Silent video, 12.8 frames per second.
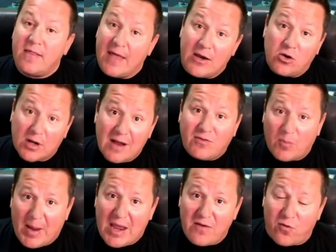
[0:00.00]
then you're going to have
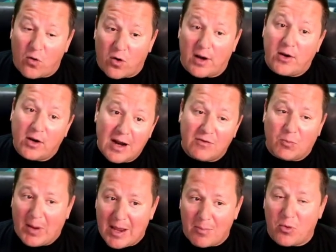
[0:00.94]
to pay for it. You're going to
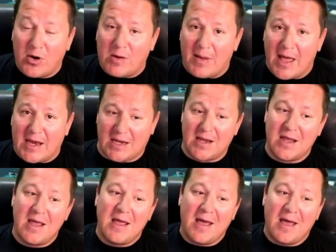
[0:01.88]
have to pay a pretty penny.